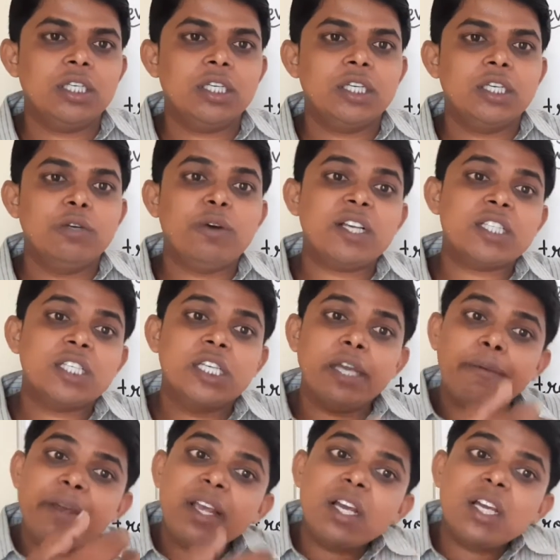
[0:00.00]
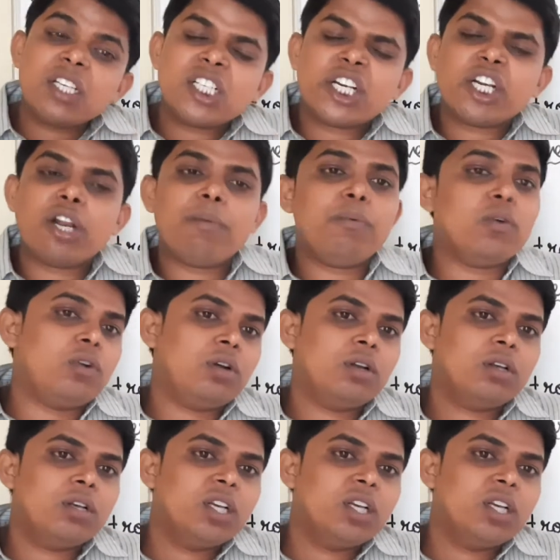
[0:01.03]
He was giving us trouble.